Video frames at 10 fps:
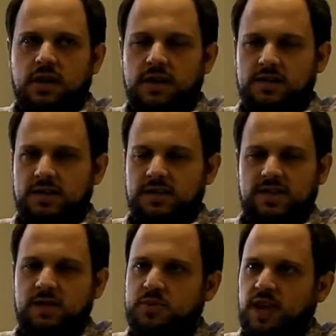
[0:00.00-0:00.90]
it just
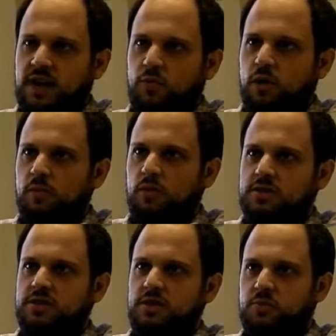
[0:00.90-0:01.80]
keeps getting more and more
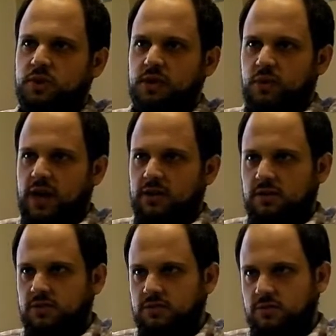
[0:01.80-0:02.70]
slippery with how
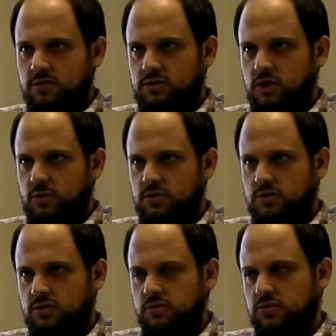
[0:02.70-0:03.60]
this term is
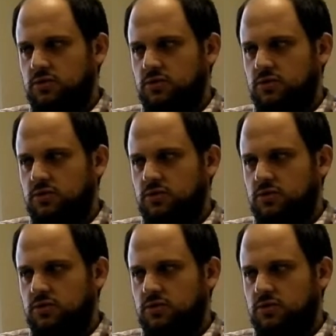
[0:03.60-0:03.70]
used.